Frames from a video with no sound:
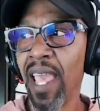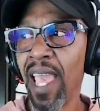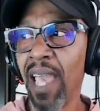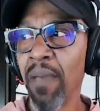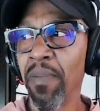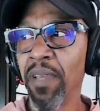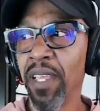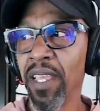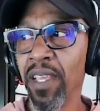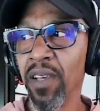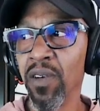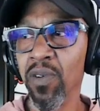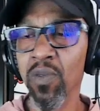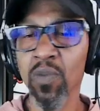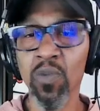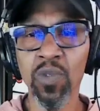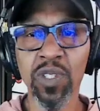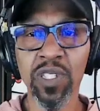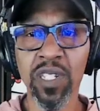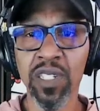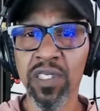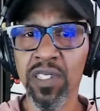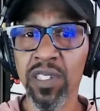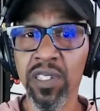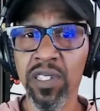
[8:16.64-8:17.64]
Abigail,
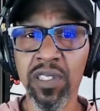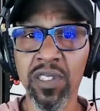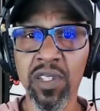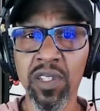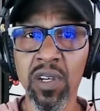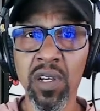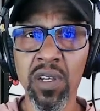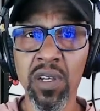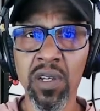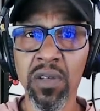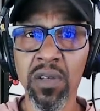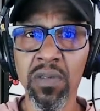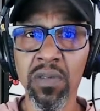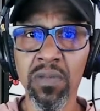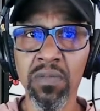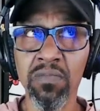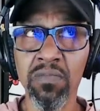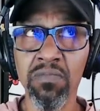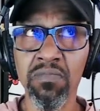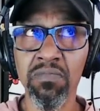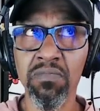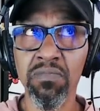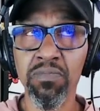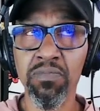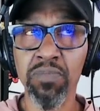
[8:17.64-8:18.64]
which I just saw a
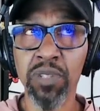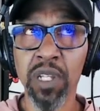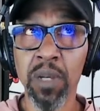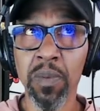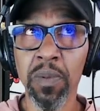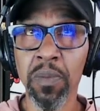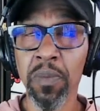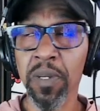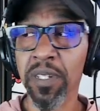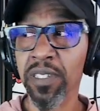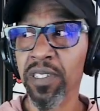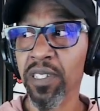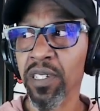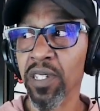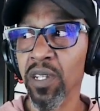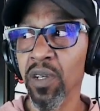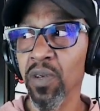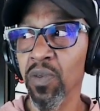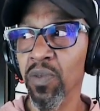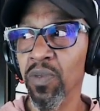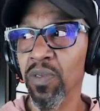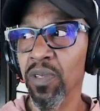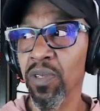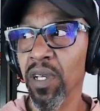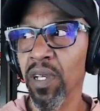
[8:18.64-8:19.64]
couple months
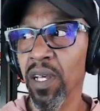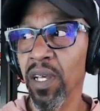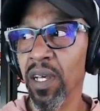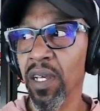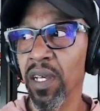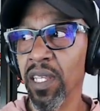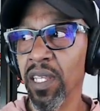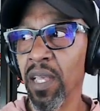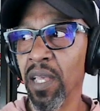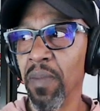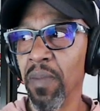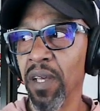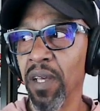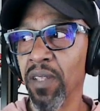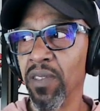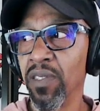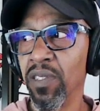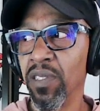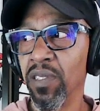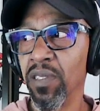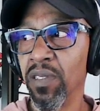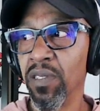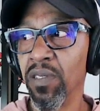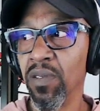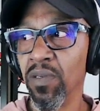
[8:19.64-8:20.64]
ago, came out,
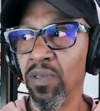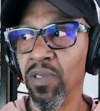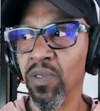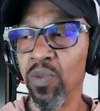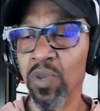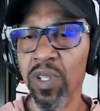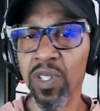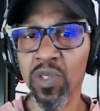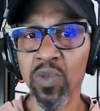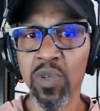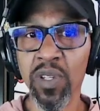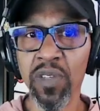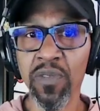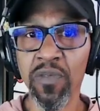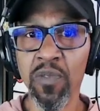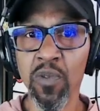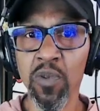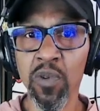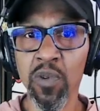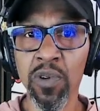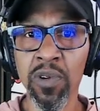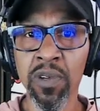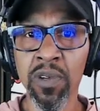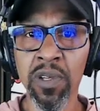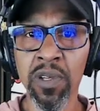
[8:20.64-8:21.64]

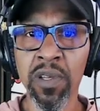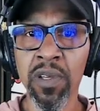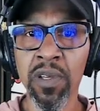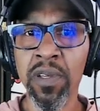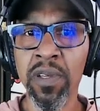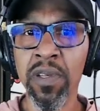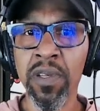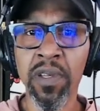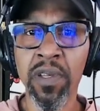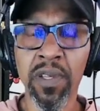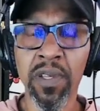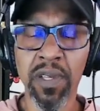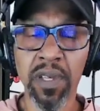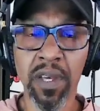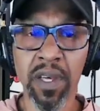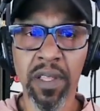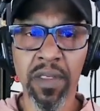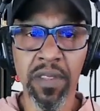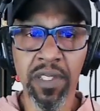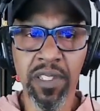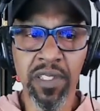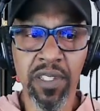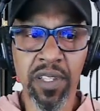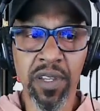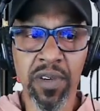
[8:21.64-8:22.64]
2024
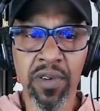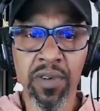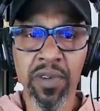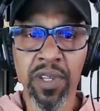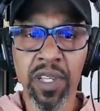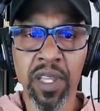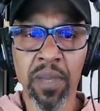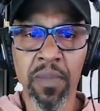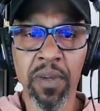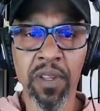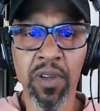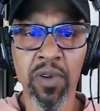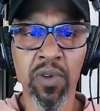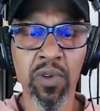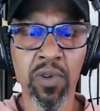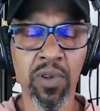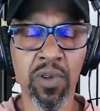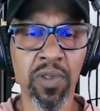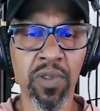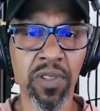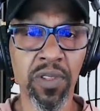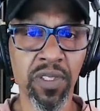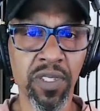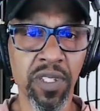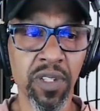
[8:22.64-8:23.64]
this year. It came out
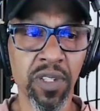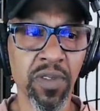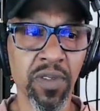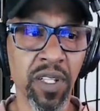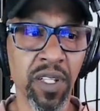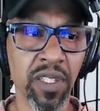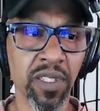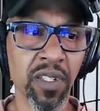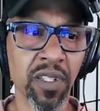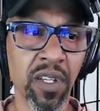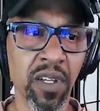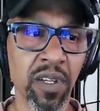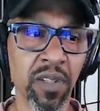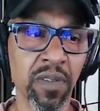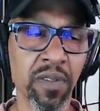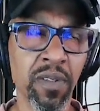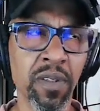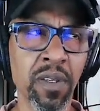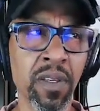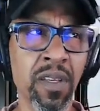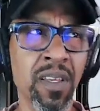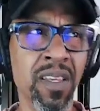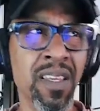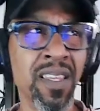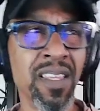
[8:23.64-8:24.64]
earlier this year, and I saw
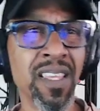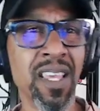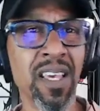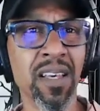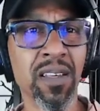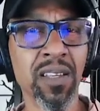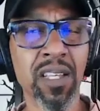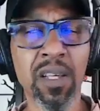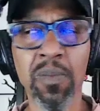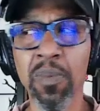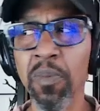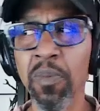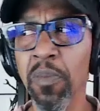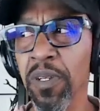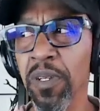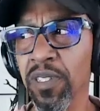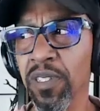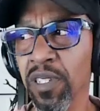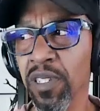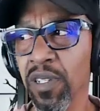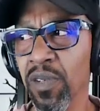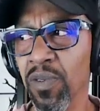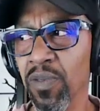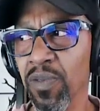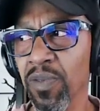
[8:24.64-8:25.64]
it, a couple
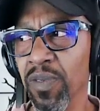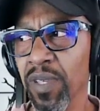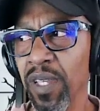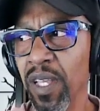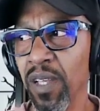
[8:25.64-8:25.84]
months ago.